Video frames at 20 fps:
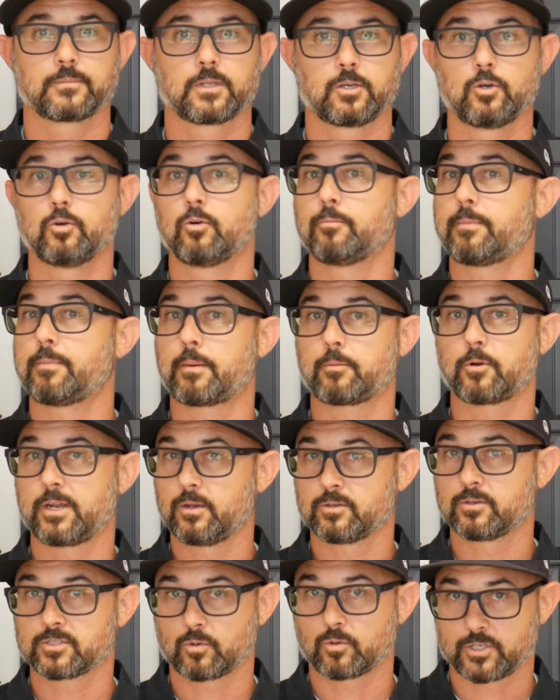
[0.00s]
Who, remember, he
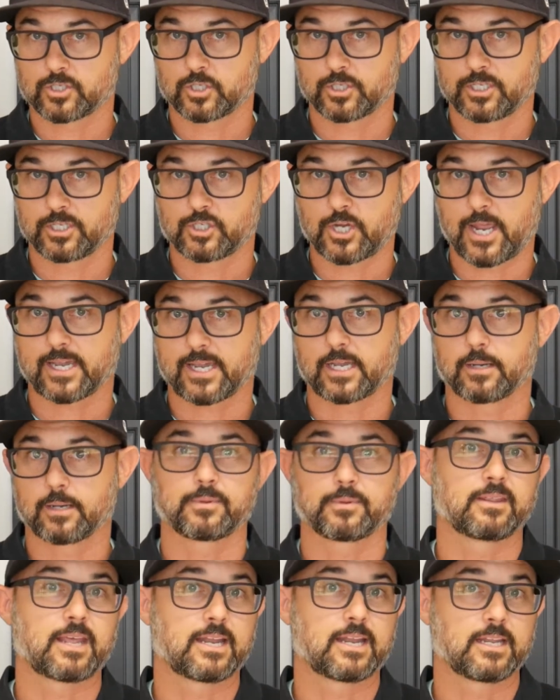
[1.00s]
was originally Jacob,
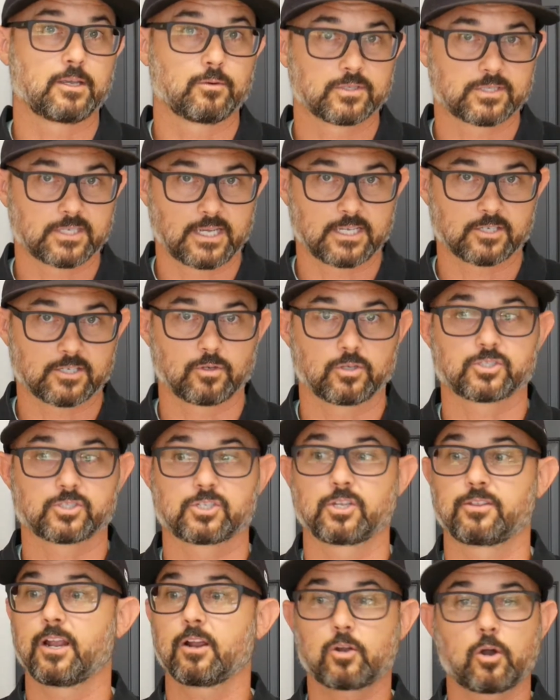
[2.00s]
and then he was Israel.
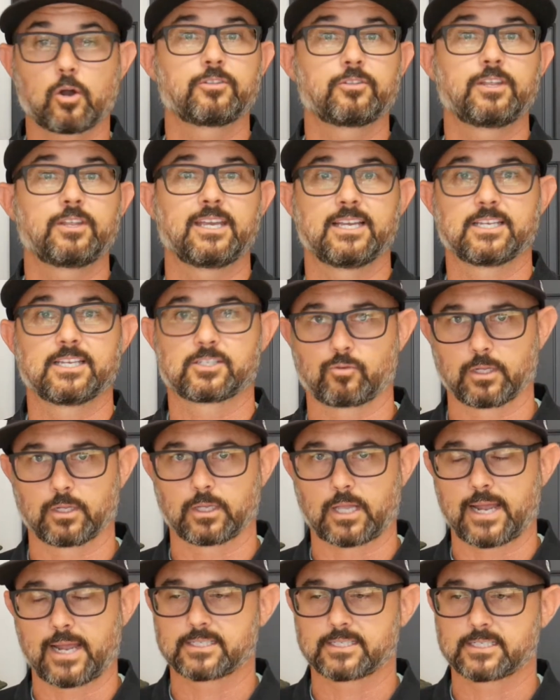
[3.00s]
So they're called the
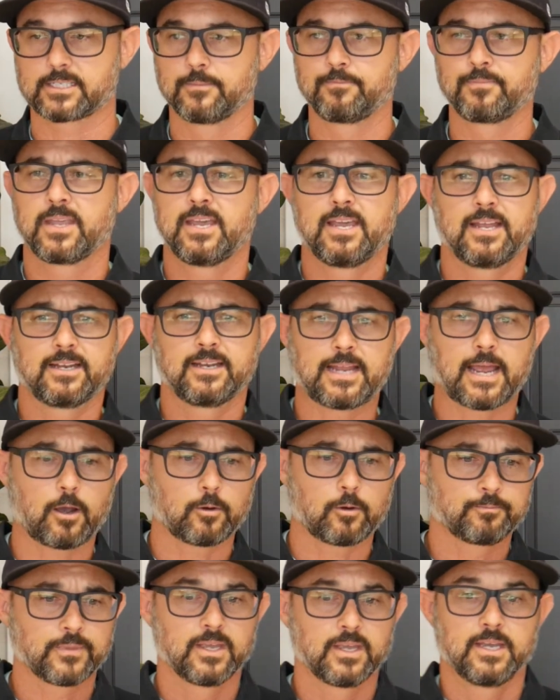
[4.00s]
Israelites.
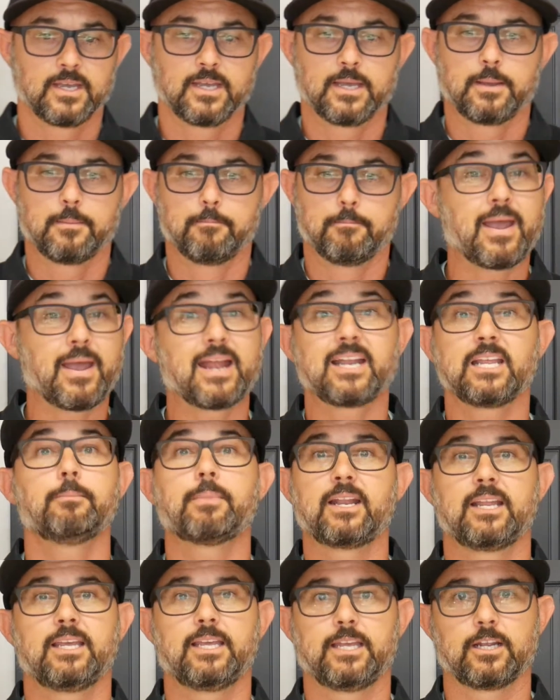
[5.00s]
Now, many,
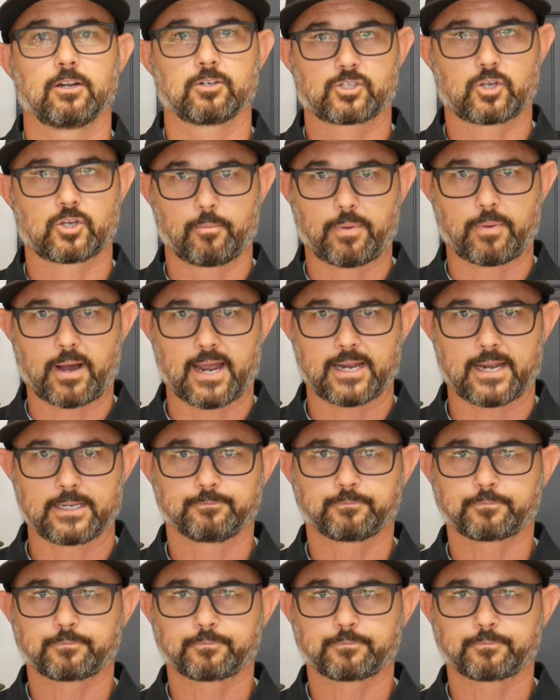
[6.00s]
many years go by.